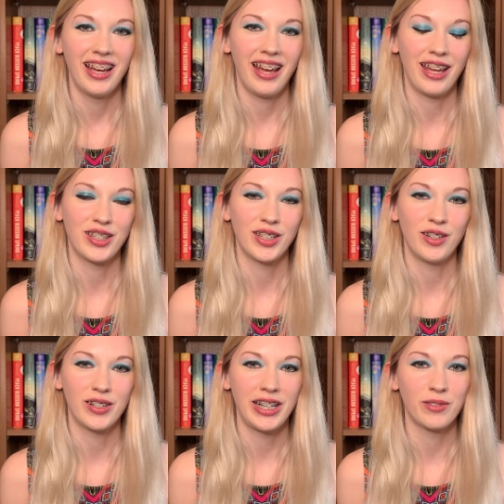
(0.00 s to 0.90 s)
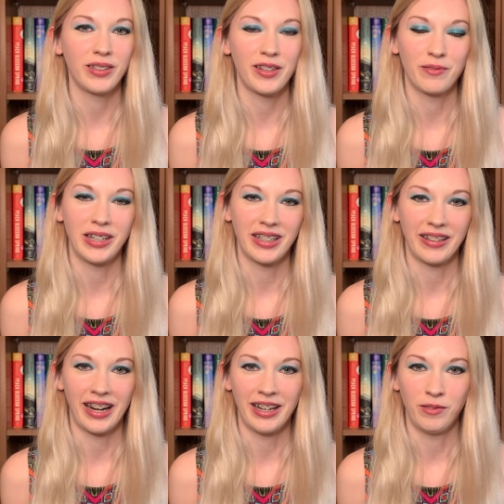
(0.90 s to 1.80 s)
And so she's really the reason
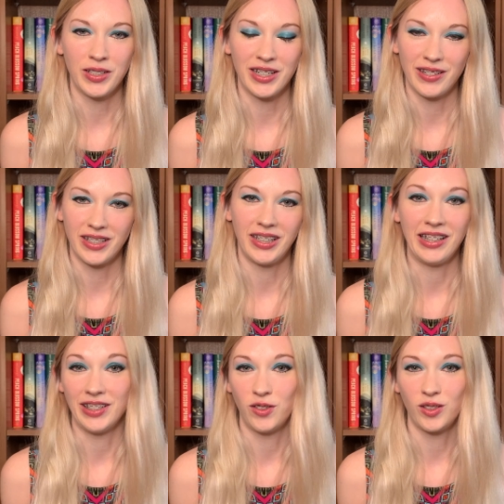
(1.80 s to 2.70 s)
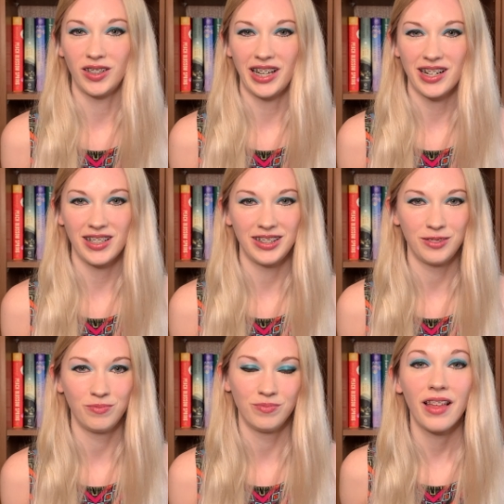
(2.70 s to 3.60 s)
that I was interested in this whole
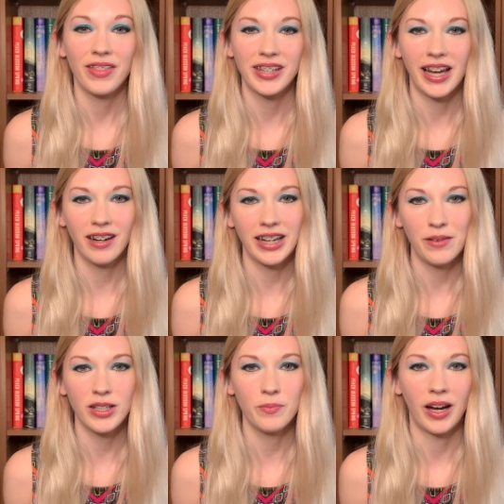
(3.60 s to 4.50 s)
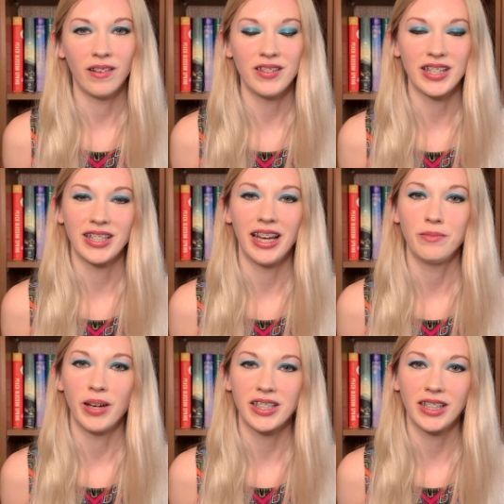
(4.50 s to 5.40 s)
collection. The Tiger Came to the Mountains is set in
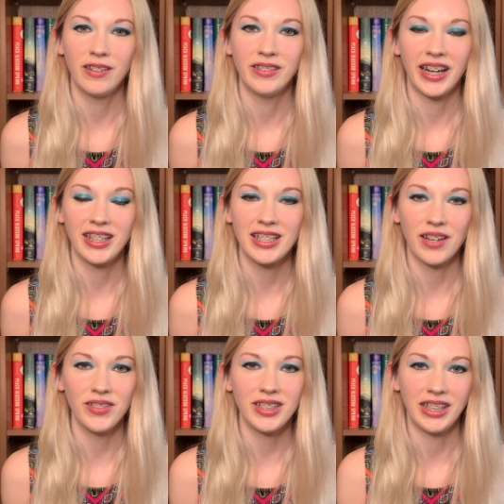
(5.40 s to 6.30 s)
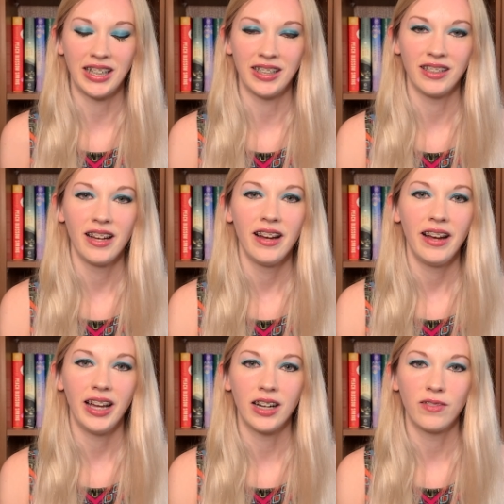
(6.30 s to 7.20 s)
Mexico in 1917,
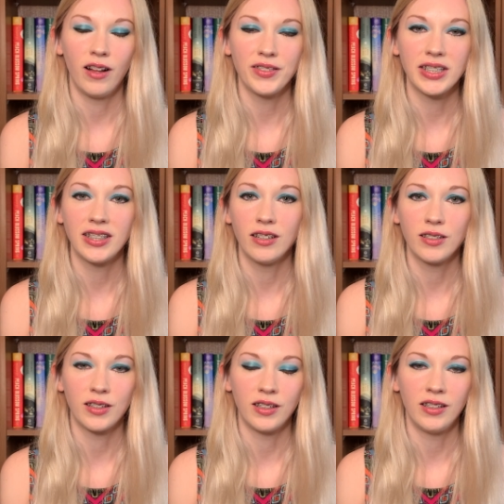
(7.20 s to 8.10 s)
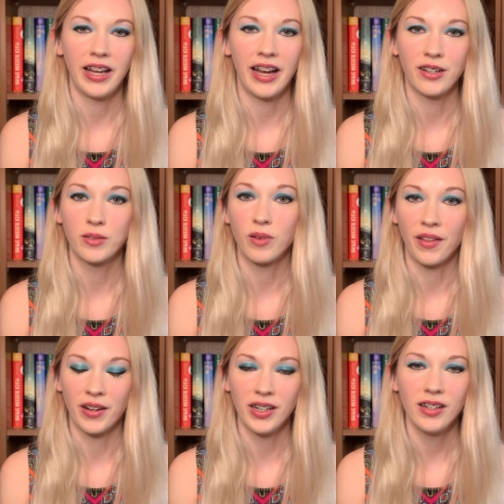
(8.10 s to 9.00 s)
and it follows this young girl and her
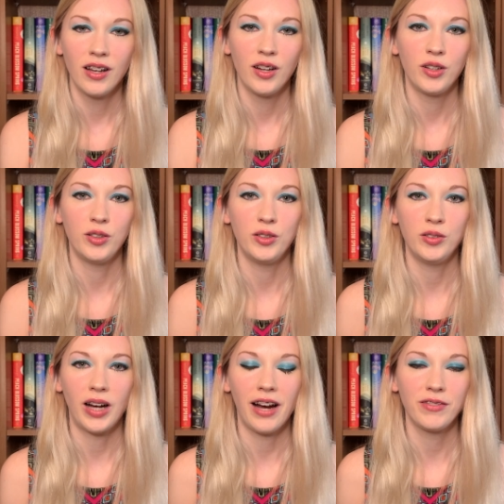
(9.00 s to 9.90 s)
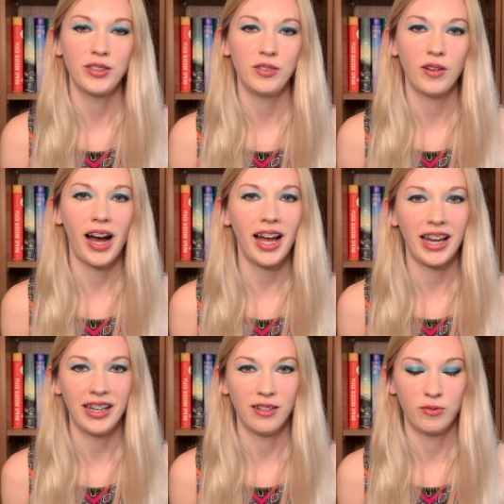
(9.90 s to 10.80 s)
brother who have to
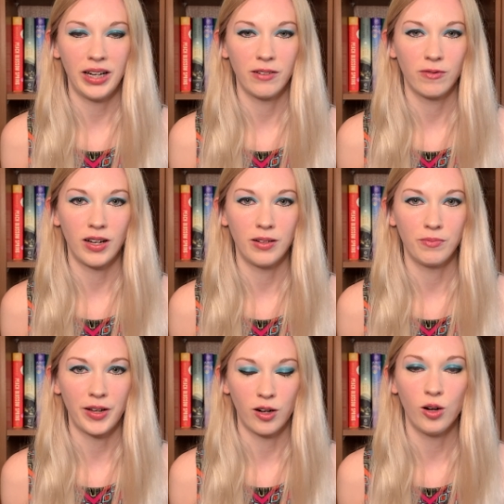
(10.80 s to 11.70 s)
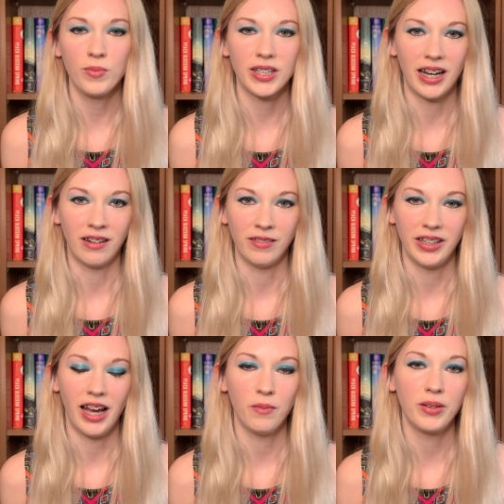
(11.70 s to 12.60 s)
hide away from their hometown
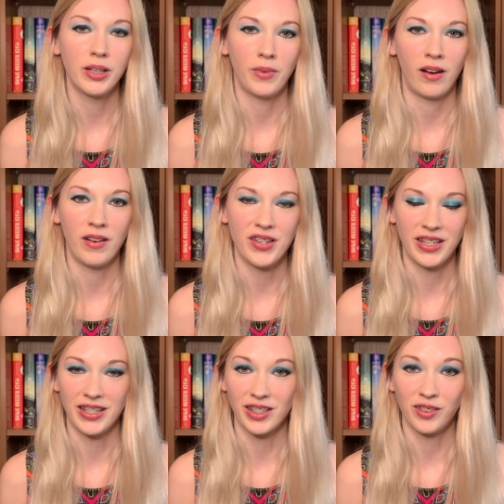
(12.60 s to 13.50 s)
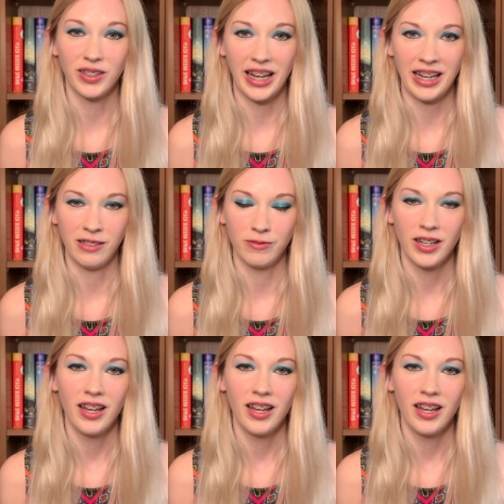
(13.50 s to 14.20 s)
up in the mountains in this little cave